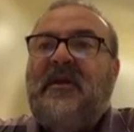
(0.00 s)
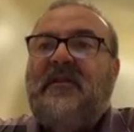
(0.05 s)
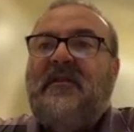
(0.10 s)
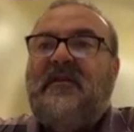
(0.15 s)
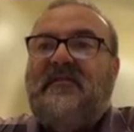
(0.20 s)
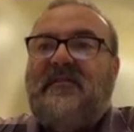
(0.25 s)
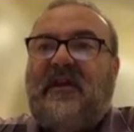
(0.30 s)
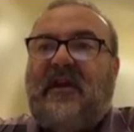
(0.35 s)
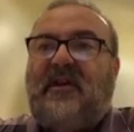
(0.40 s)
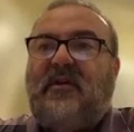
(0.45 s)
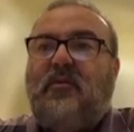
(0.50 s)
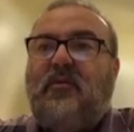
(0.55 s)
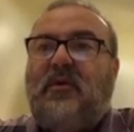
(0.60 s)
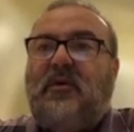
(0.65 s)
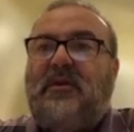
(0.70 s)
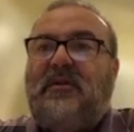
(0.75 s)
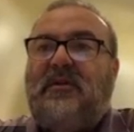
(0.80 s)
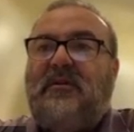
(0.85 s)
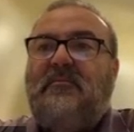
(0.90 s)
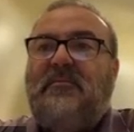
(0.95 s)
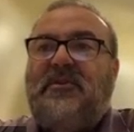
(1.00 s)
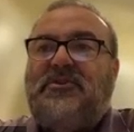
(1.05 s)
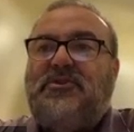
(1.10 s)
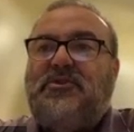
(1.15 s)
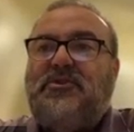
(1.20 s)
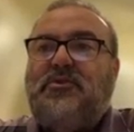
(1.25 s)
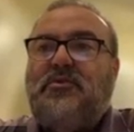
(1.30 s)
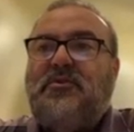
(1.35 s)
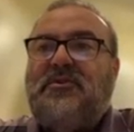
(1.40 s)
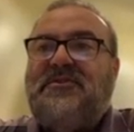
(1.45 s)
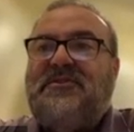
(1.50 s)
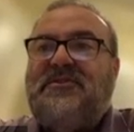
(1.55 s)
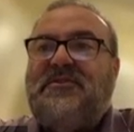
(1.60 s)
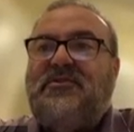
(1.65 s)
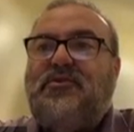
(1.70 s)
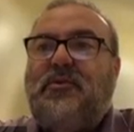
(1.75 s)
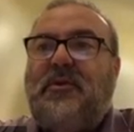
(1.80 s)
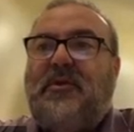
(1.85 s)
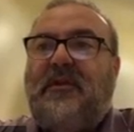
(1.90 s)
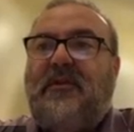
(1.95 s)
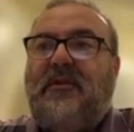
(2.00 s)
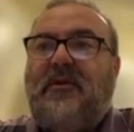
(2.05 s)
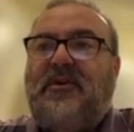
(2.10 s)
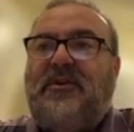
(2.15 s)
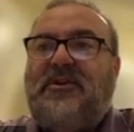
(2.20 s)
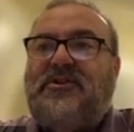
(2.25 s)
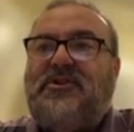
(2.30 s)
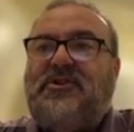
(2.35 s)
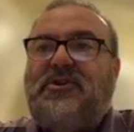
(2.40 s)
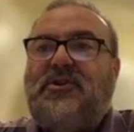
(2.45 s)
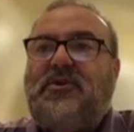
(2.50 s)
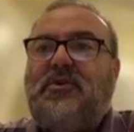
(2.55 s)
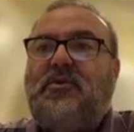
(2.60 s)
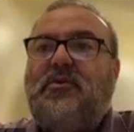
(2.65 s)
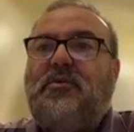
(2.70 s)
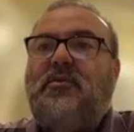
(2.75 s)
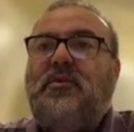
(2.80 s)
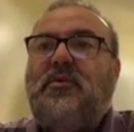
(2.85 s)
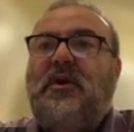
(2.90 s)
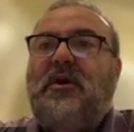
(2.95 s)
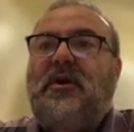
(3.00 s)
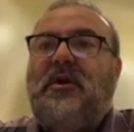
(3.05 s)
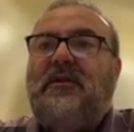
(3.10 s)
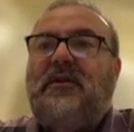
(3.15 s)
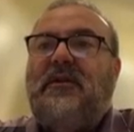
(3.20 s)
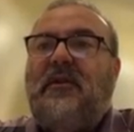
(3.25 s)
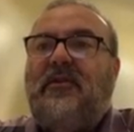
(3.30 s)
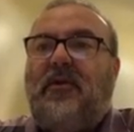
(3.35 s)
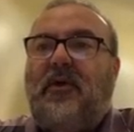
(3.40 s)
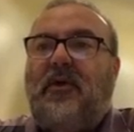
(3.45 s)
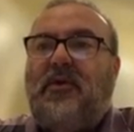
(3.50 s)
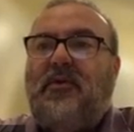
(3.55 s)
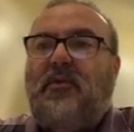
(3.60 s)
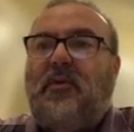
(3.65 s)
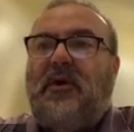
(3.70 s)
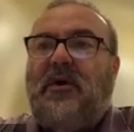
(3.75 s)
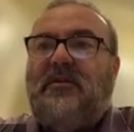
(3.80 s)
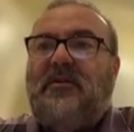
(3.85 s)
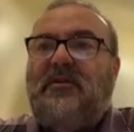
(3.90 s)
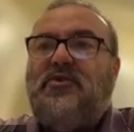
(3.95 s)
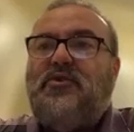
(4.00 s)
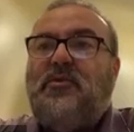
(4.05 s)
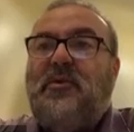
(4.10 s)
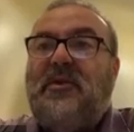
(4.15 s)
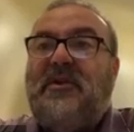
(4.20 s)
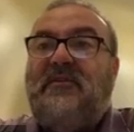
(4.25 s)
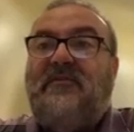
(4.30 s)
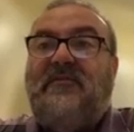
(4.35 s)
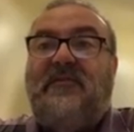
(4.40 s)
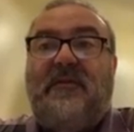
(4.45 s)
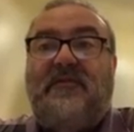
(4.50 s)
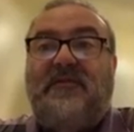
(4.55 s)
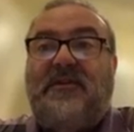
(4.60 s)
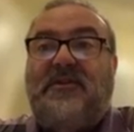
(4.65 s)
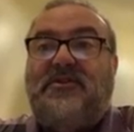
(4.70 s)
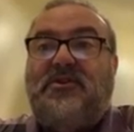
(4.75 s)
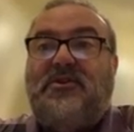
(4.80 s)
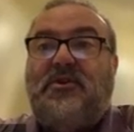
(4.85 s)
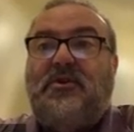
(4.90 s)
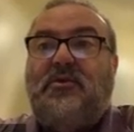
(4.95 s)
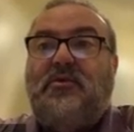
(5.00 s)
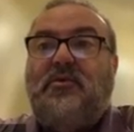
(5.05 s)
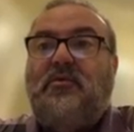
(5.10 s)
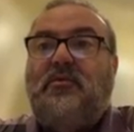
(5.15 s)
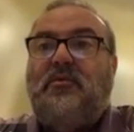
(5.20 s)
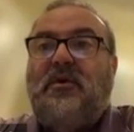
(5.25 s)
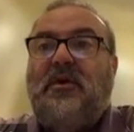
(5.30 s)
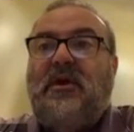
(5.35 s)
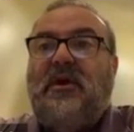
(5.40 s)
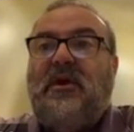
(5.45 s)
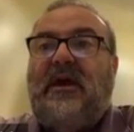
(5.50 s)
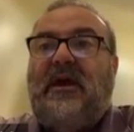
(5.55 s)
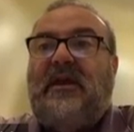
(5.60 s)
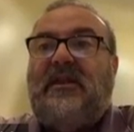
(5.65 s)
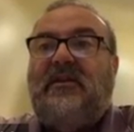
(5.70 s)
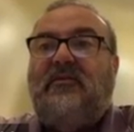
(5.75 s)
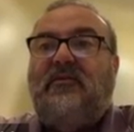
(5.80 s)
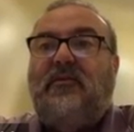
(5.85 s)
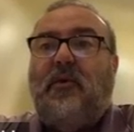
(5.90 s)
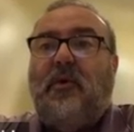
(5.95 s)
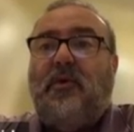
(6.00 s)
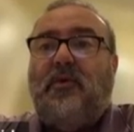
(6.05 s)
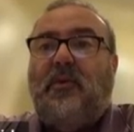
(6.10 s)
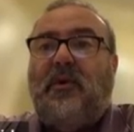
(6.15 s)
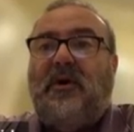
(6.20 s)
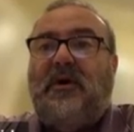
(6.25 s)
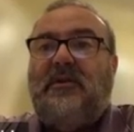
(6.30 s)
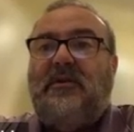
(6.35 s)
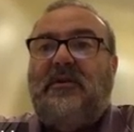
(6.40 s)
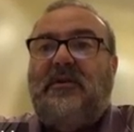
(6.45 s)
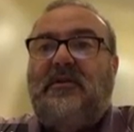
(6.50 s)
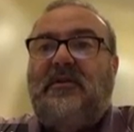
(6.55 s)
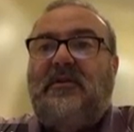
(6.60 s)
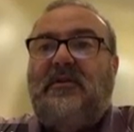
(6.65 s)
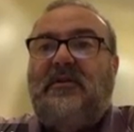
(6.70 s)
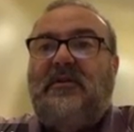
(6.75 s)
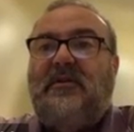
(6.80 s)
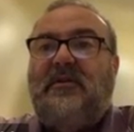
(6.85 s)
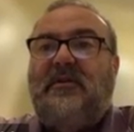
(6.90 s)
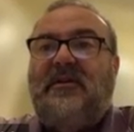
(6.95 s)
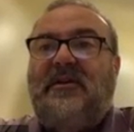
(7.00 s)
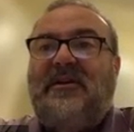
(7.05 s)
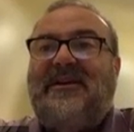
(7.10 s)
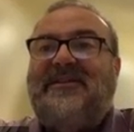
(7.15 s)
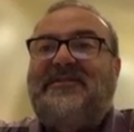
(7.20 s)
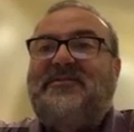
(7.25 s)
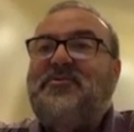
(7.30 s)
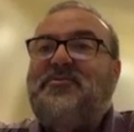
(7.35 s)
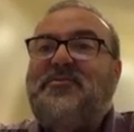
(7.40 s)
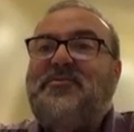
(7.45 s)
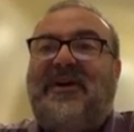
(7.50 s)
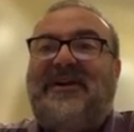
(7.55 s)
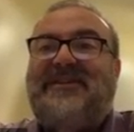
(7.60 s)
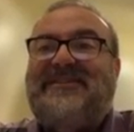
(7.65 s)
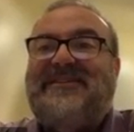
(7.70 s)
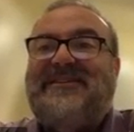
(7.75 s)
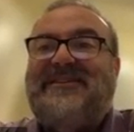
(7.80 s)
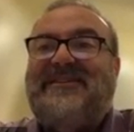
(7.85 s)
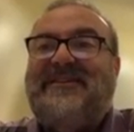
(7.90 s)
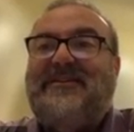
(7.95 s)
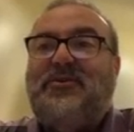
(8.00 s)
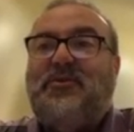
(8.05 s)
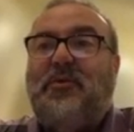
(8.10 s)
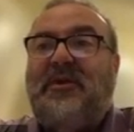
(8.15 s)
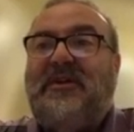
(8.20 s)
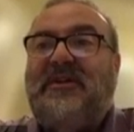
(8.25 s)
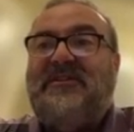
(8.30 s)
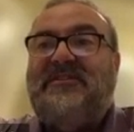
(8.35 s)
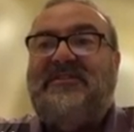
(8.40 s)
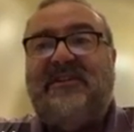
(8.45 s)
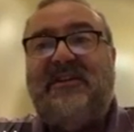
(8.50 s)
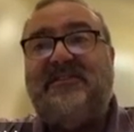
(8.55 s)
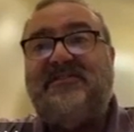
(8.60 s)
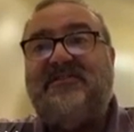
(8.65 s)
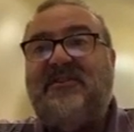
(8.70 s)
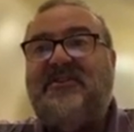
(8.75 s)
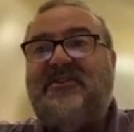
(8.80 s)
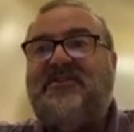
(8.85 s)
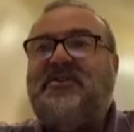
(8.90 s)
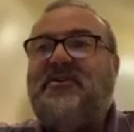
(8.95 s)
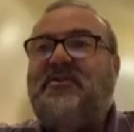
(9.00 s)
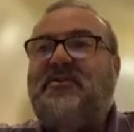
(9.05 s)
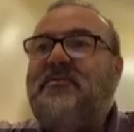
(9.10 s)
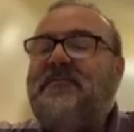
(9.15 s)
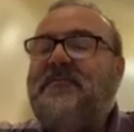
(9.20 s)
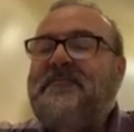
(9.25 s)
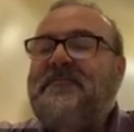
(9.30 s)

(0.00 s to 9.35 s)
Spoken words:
The second one matures in 2032. The third one, 2052. And the fourth one, surprisingly, 2062.